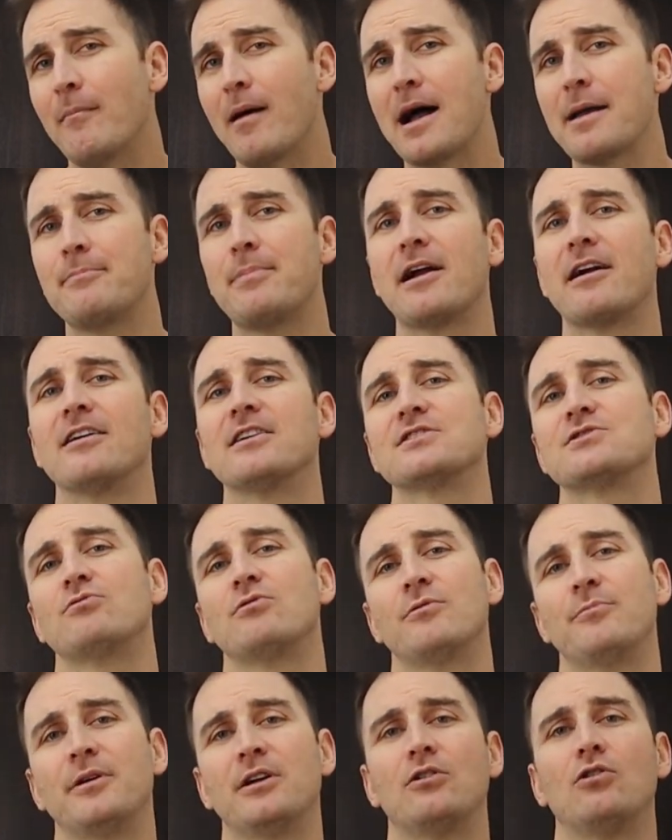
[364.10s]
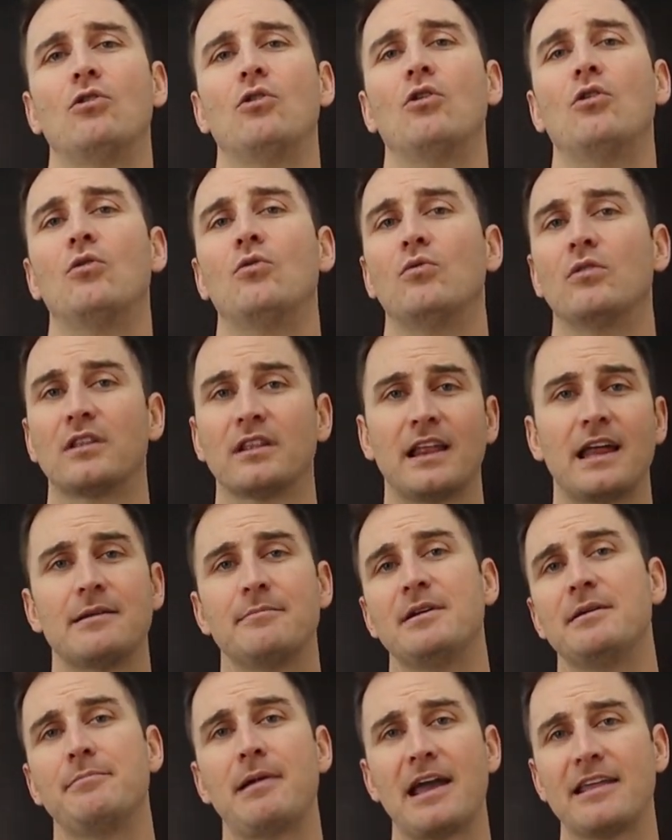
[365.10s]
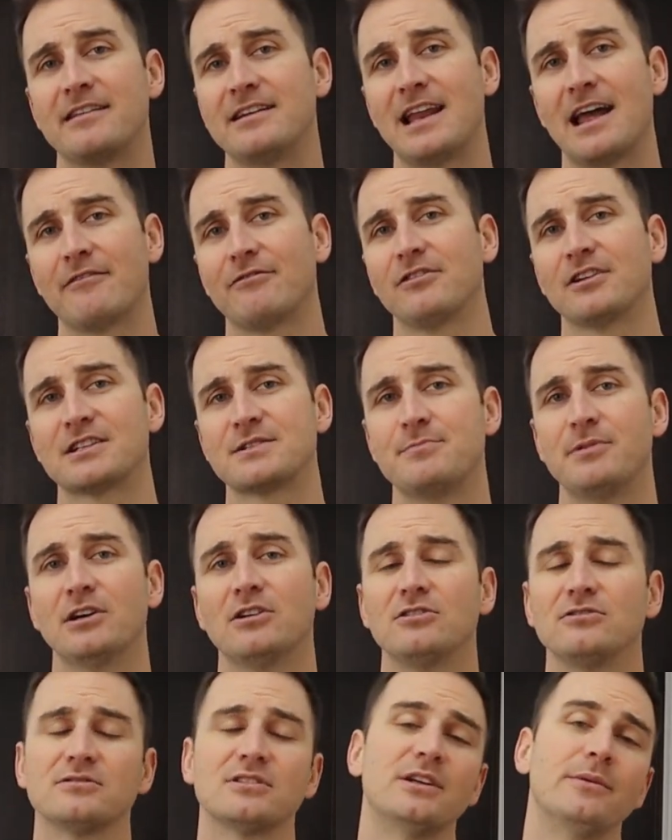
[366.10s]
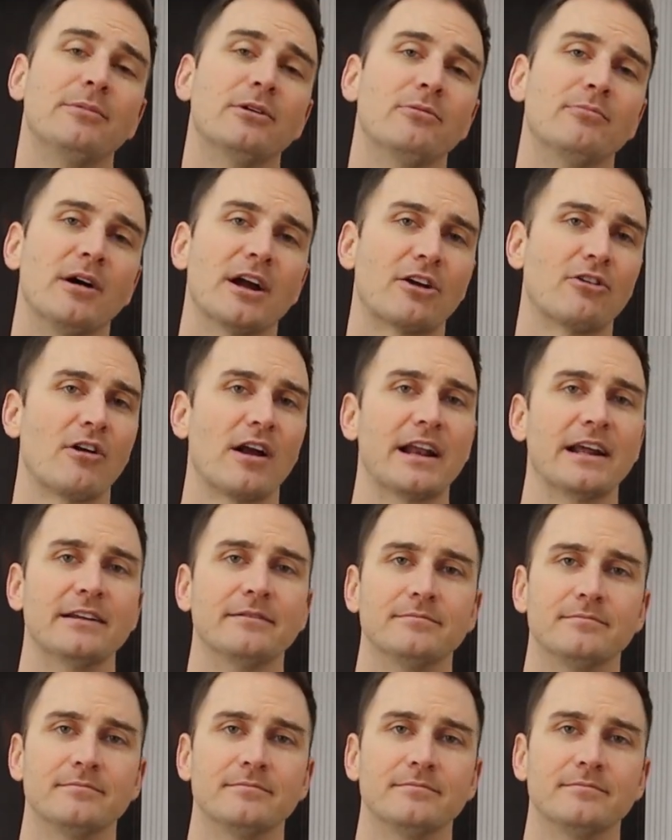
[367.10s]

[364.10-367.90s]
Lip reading: my parents would have been cool with letting me pay the Netflix bill to build my credit.